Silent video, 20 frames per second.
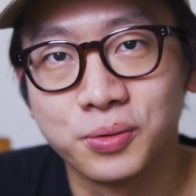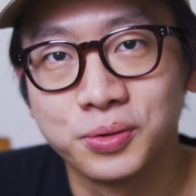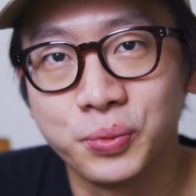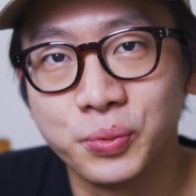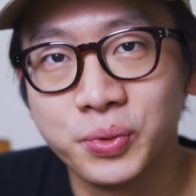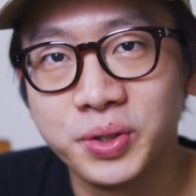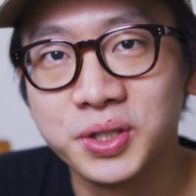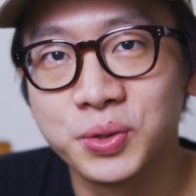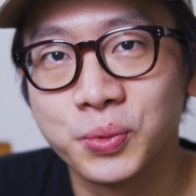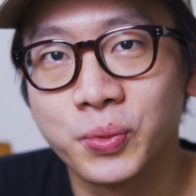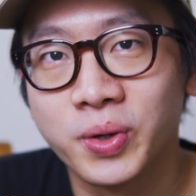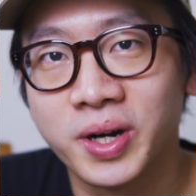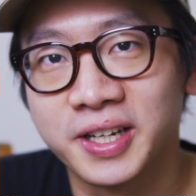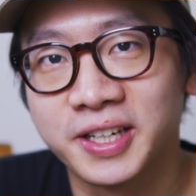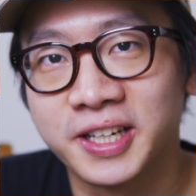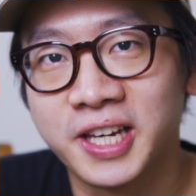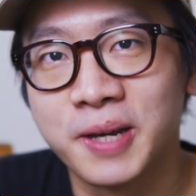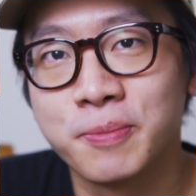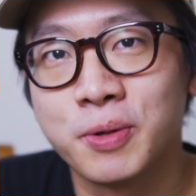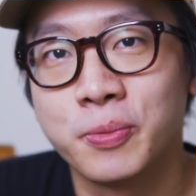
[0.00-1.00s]
the reason why I
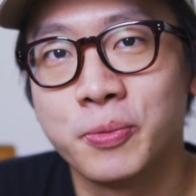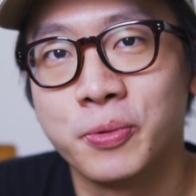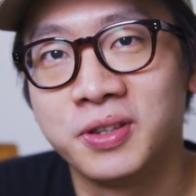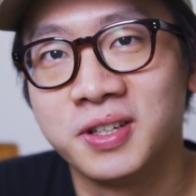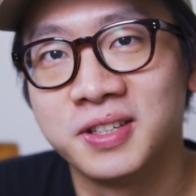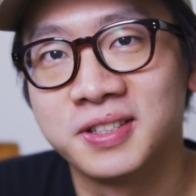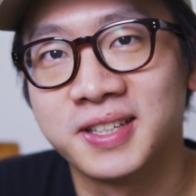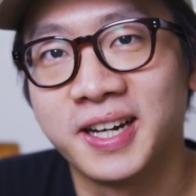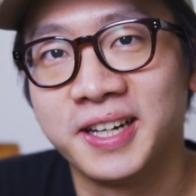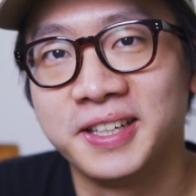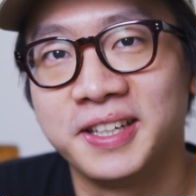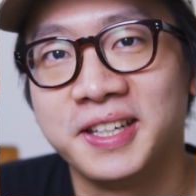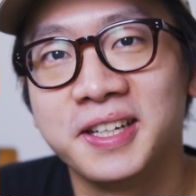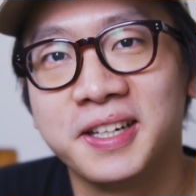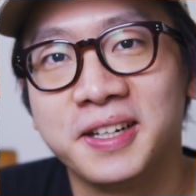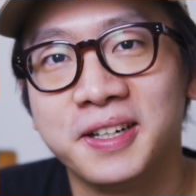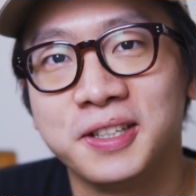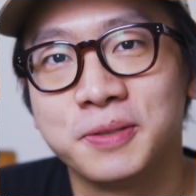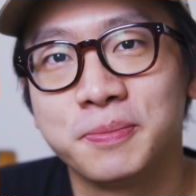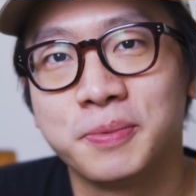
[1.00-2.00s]
came up with this
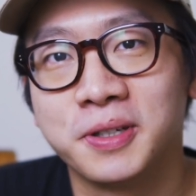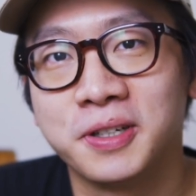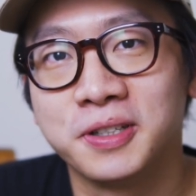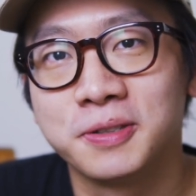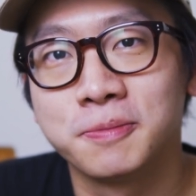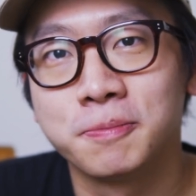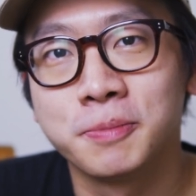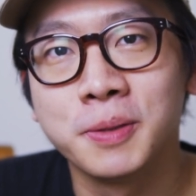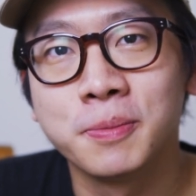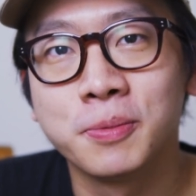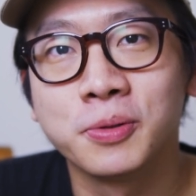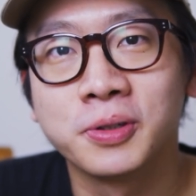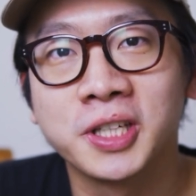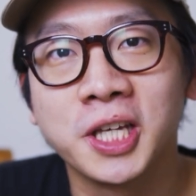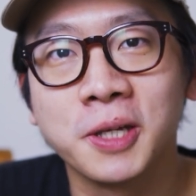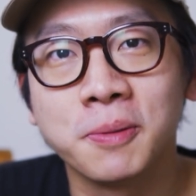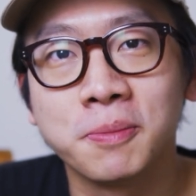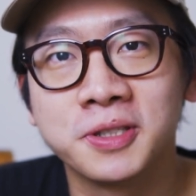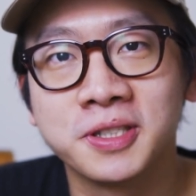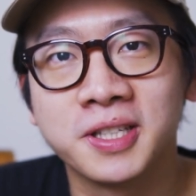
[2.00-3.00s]
idea is because people
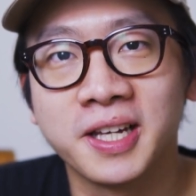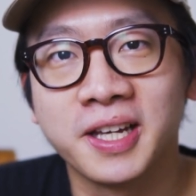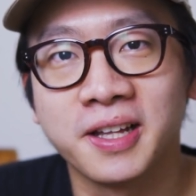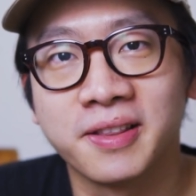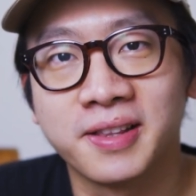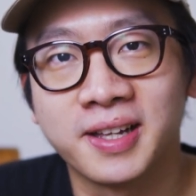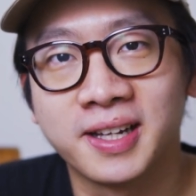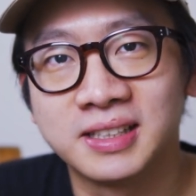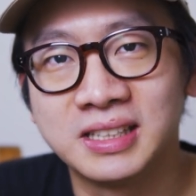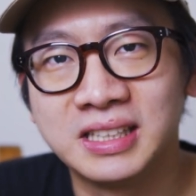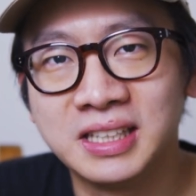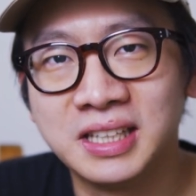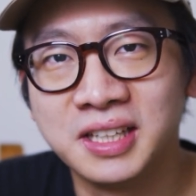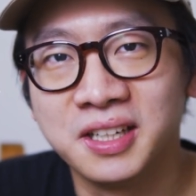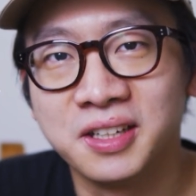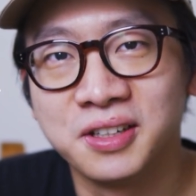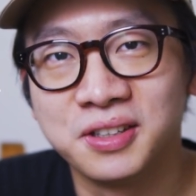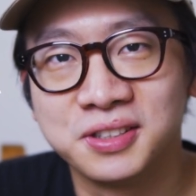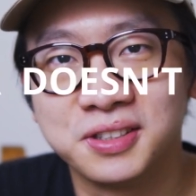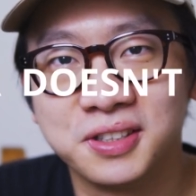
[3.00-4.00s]
keep saying that
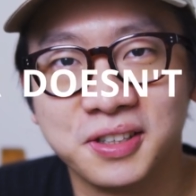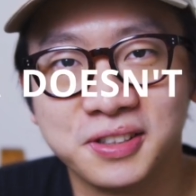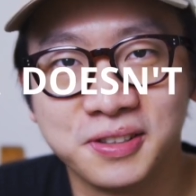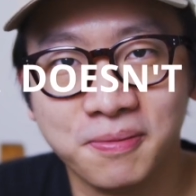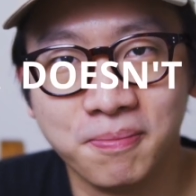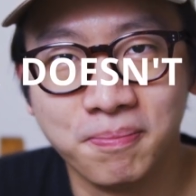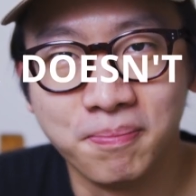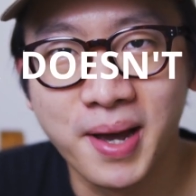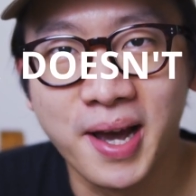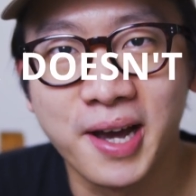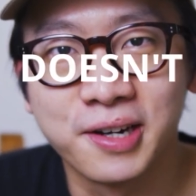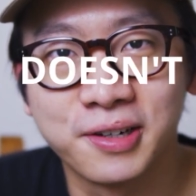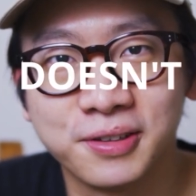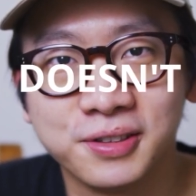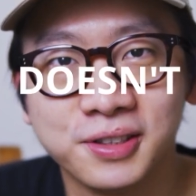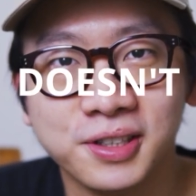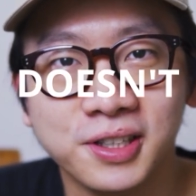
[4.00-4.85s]
gears doesn't matter.